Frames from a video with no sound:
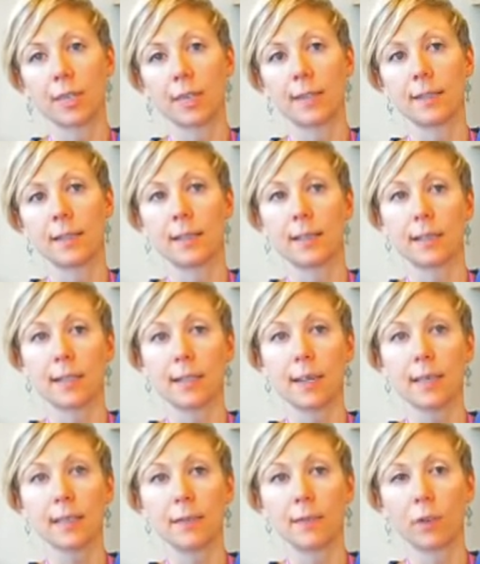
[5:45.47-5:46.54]
as the
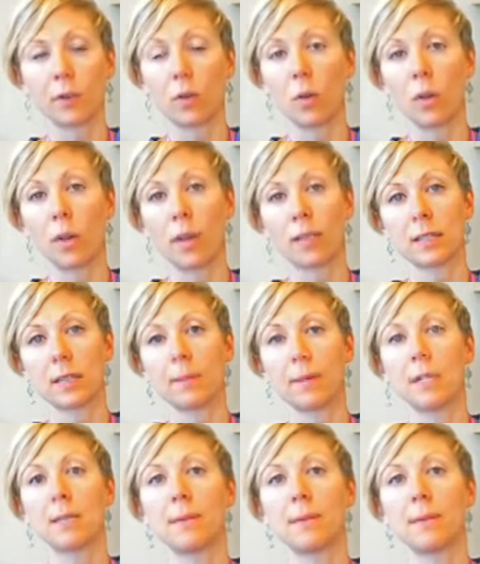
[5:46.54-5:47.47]
success of the colonoscopy